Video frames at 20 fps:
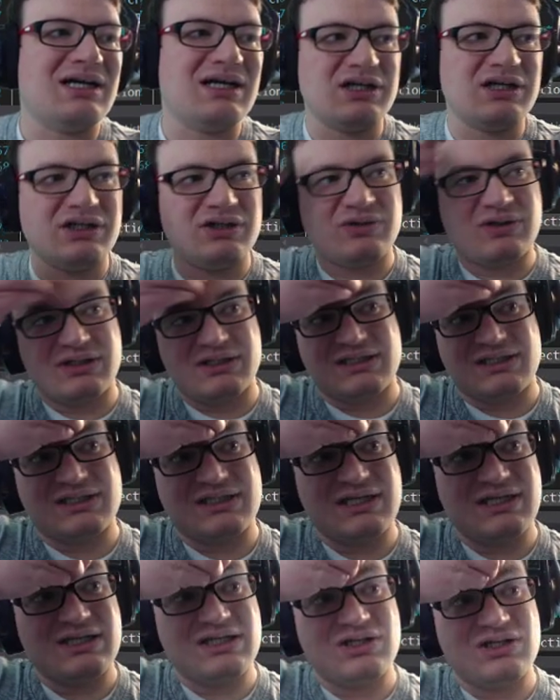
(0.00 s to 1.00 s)
You can
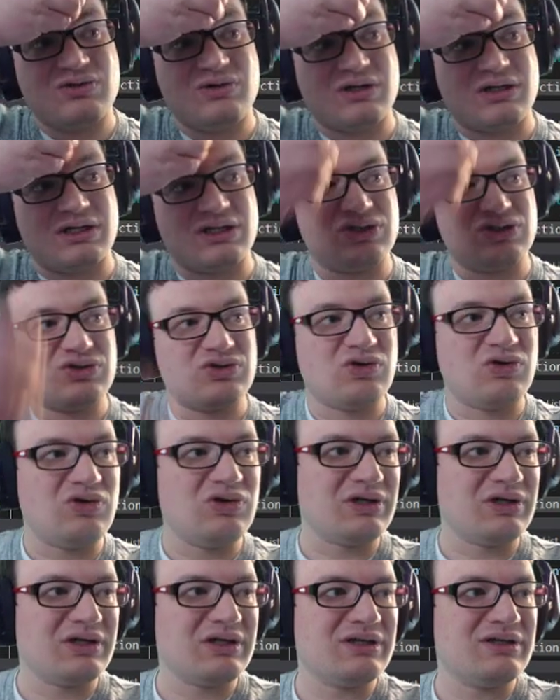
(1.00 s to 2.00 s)
send to a
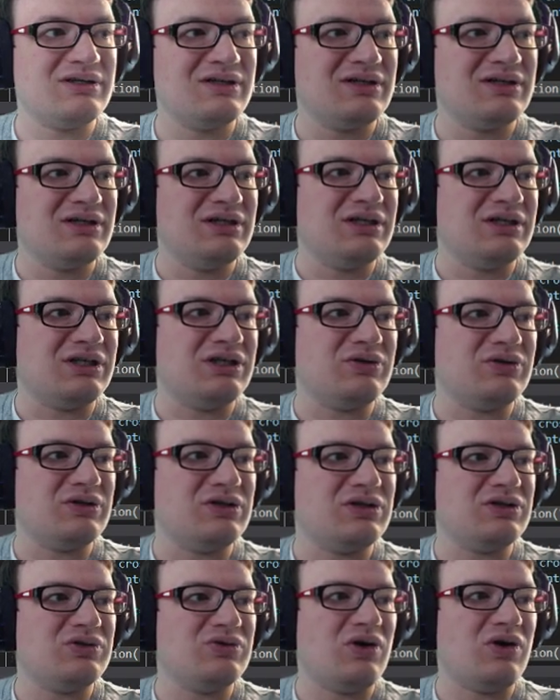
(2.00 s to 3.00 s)
controller. You
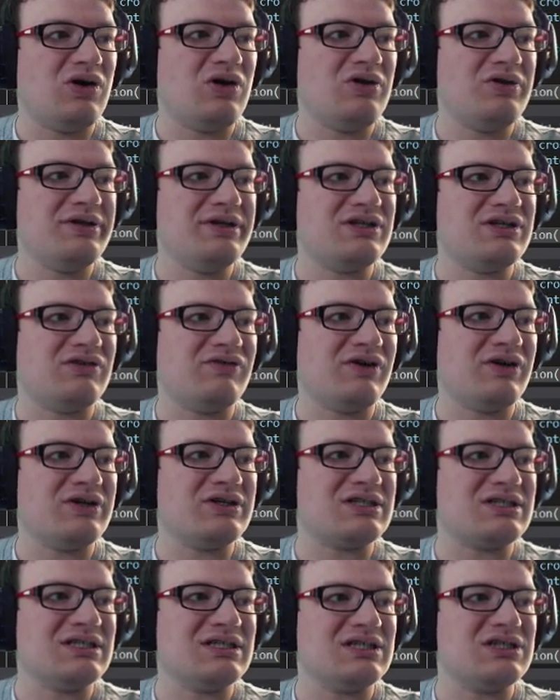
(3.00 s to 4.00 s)
can do all these
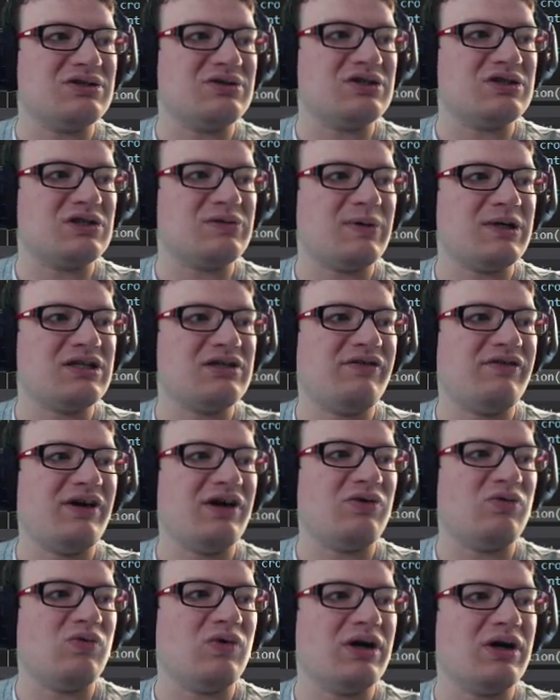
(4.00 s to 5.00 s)
various things. You can specify
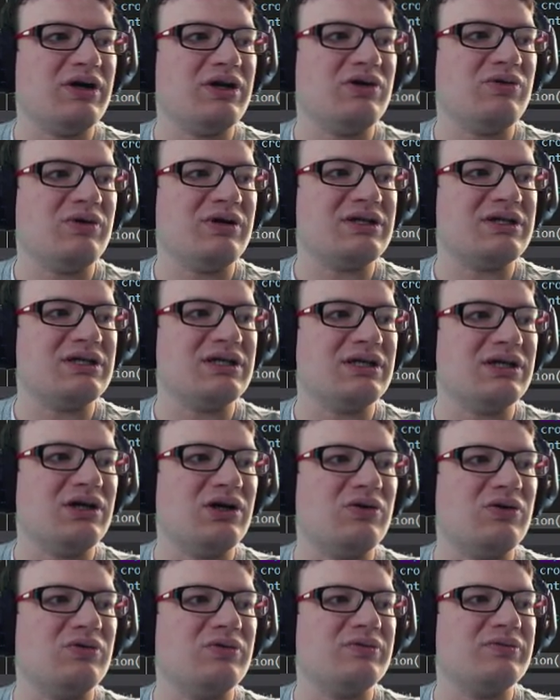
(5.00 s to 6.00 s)
where you want it to
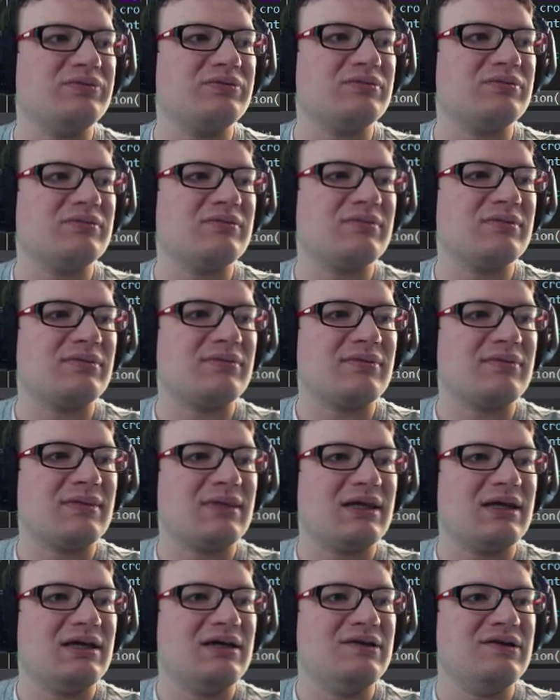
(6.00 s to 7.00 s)
go.
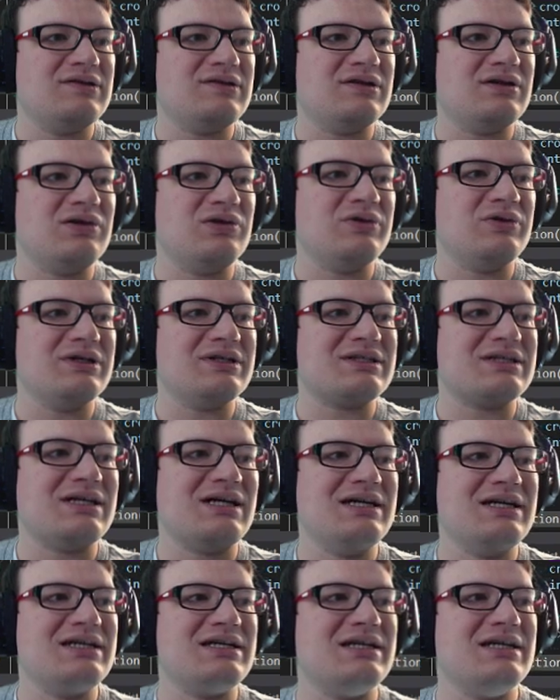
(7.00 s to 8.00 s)
So it's
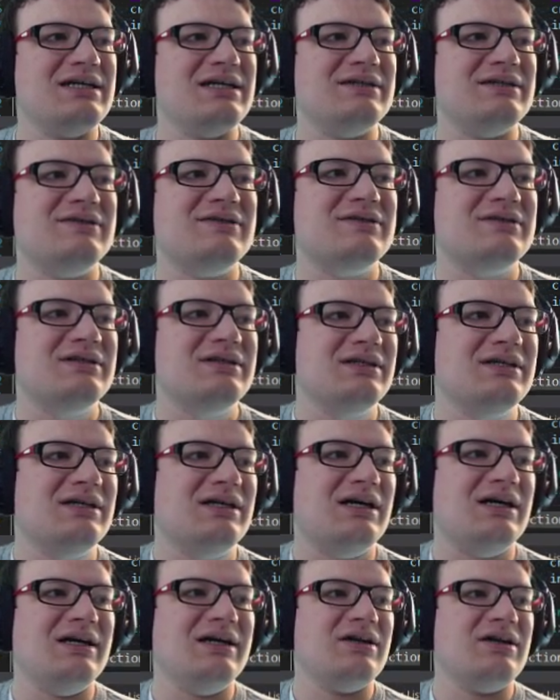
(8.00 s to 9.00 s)
kind of nice.
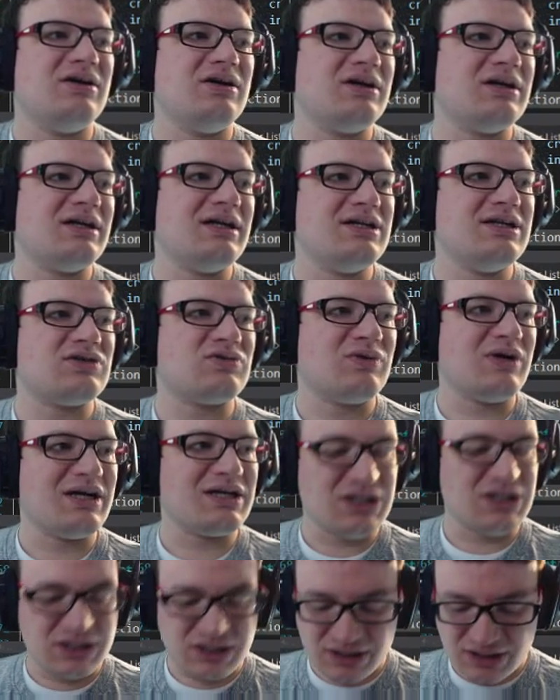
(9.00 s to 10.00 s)
In our case, we're
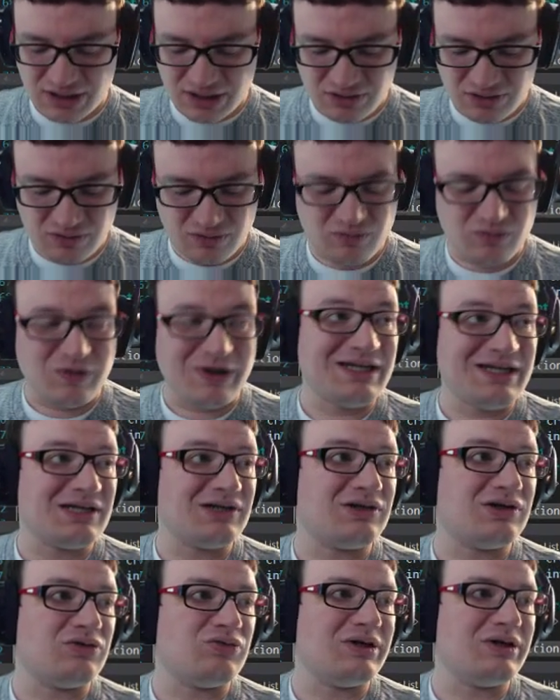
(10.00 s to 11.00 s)
actually just going to do a
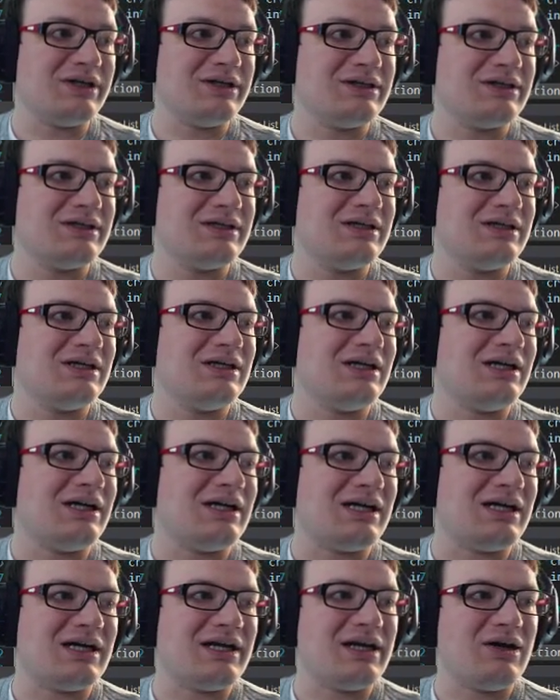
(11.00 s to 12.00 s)
regular one.
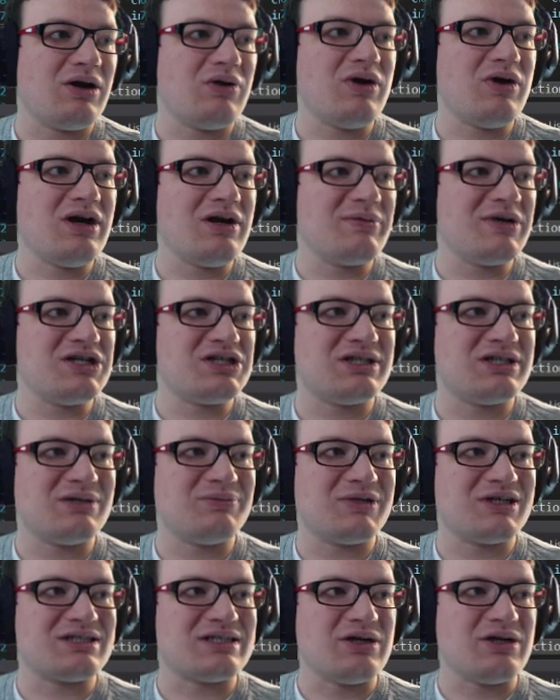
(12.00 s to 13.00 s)
Now I wanted to mention that
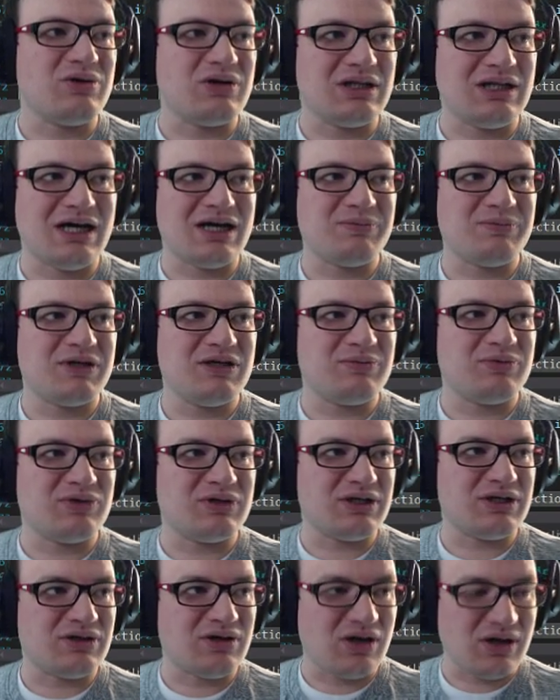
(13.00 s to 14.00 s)
because I know a lot of people
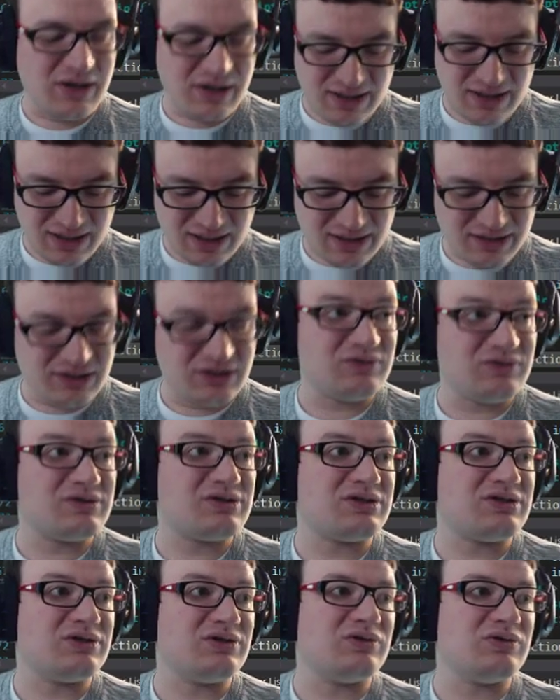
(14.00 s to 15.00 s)
here are not
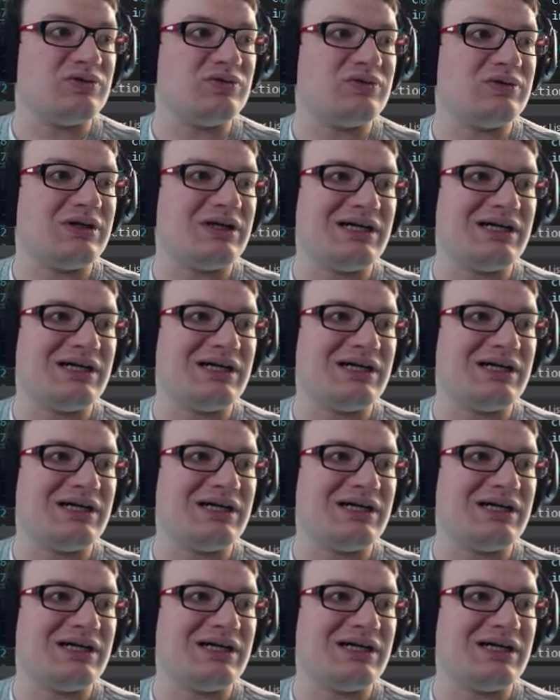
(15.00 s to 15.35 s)
used to